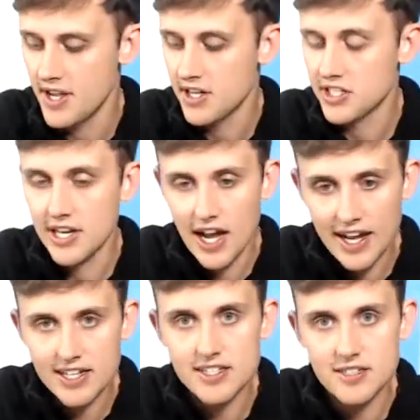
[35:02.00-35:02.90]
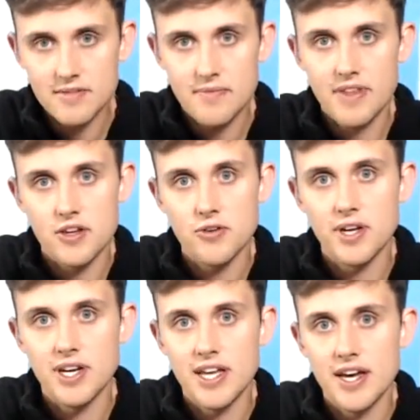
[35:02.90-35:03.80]
Tonight, you
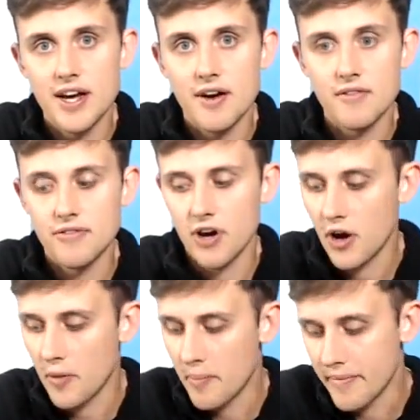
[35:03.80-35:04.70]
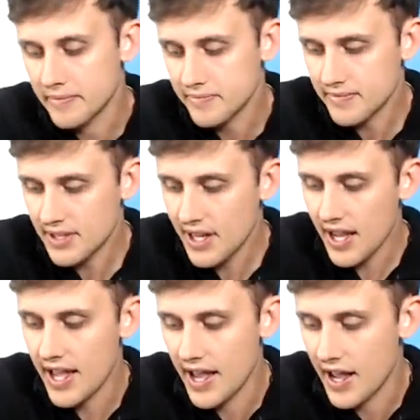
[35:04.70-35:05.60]
can hear from
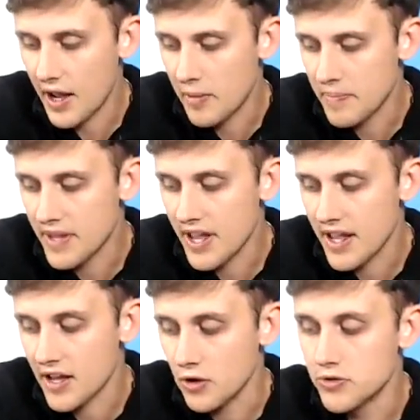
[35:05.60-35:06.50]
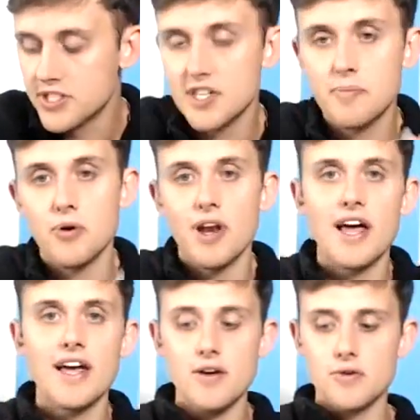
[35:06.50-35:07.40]
Lucy
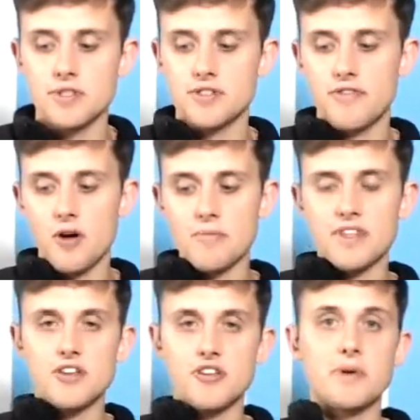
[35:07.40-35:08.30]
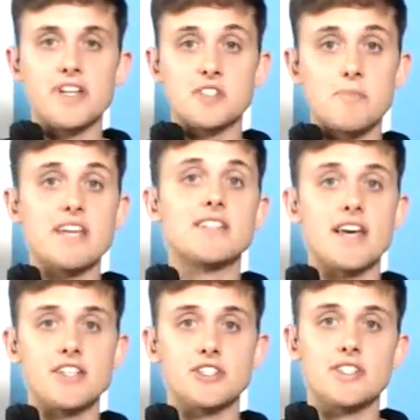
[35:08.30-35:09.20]
Poulet, who is from the European Space
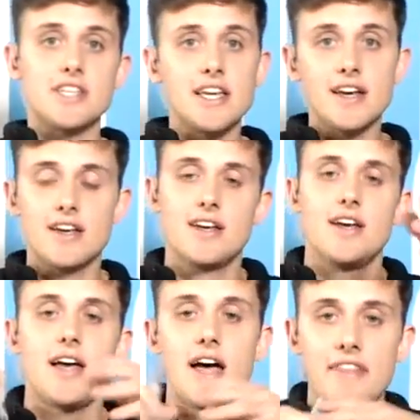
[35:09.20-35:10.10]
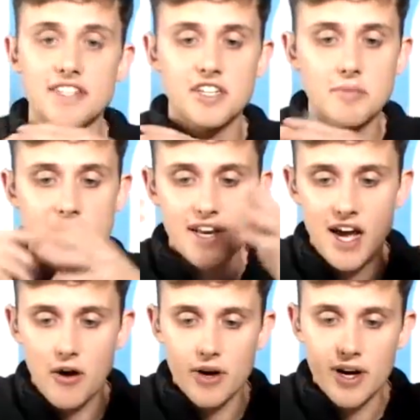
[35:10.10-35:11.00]
Agency. That's going to be in
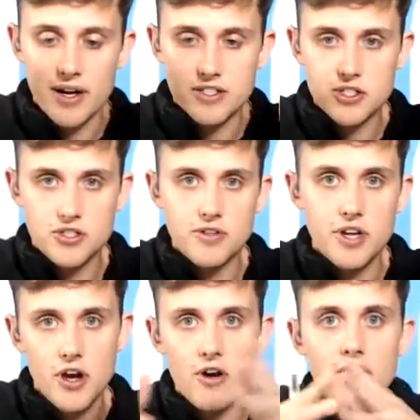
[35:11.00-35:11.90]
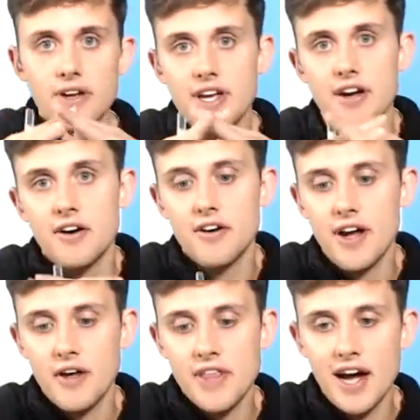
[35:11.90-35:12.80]
our studio here
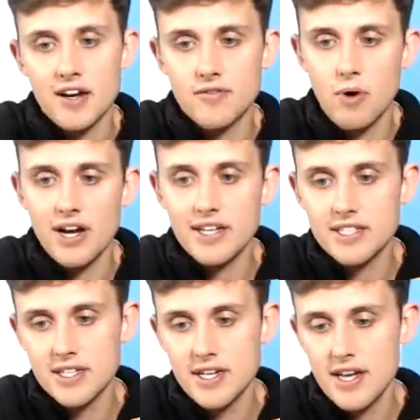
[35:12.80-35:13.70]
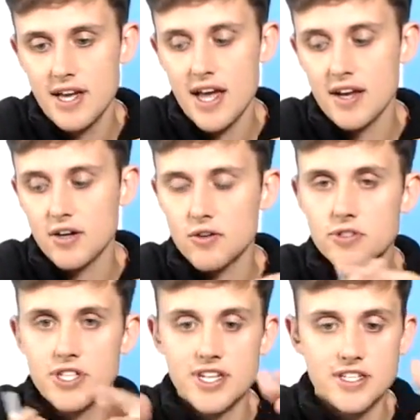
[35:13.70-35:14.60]
on the Isle of Wight. And
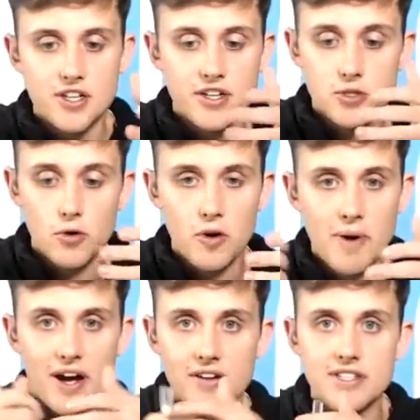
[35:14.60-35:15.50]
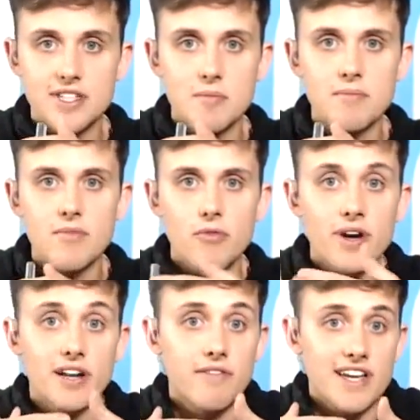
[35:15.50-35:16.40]
Lucy is going to talk about some
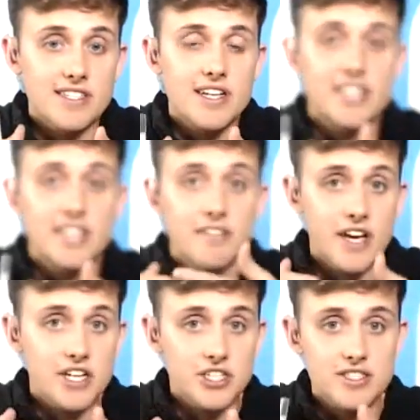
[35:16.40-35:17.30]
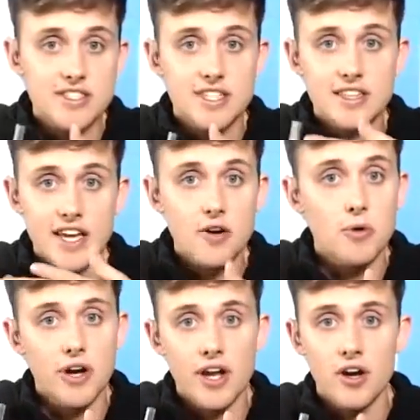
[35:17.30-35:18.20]
real fascinating innovations that they're
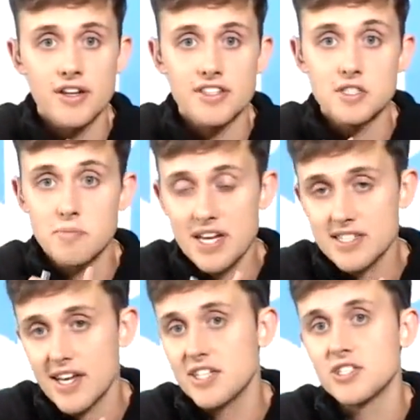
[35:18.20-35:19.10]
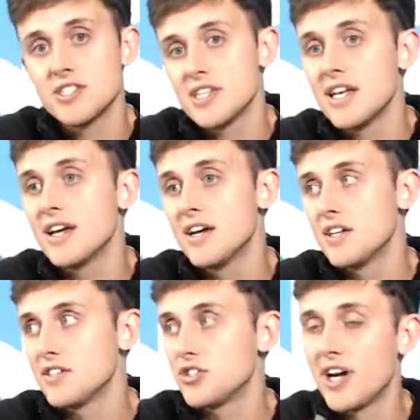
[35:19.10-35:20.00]
working on in the Space Agency
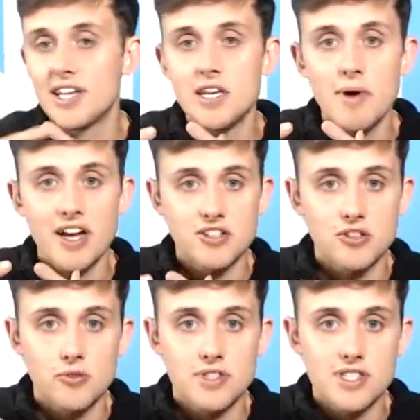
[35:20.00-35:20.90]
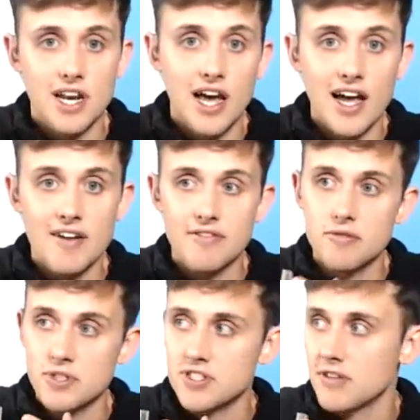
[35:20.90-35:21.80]
to try and keep astronauts alive,
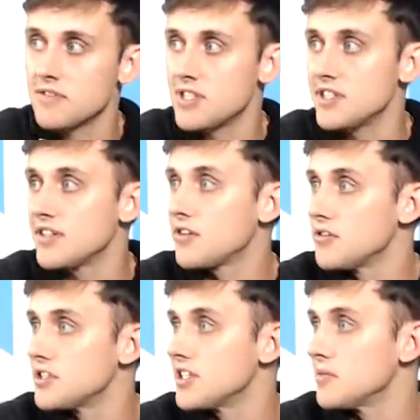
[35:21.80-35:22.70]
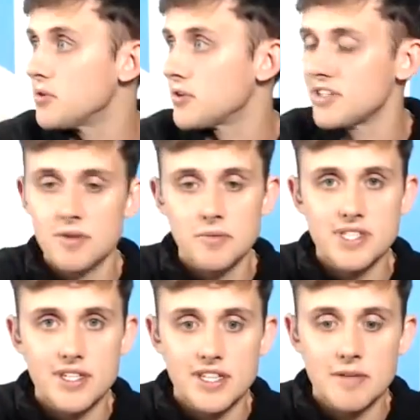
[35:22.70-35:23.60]
which is obviously crucially important when we're
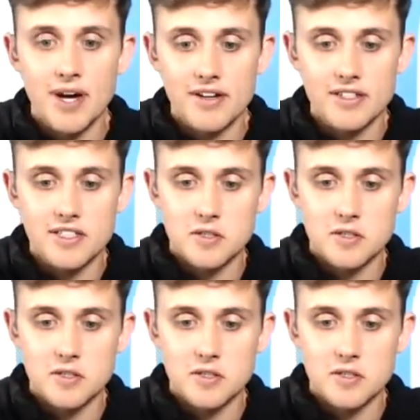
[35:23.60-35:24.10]
sending them out into